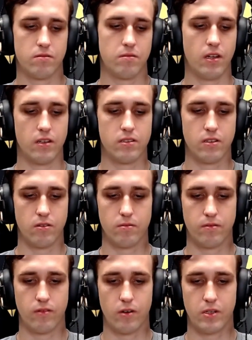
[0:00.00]
Yeah, so
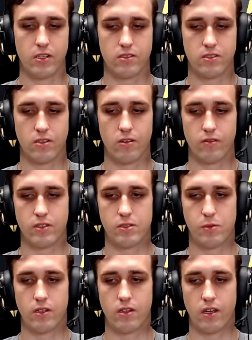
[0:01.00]
for me it's always
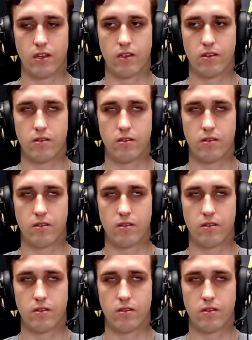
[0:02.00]
been like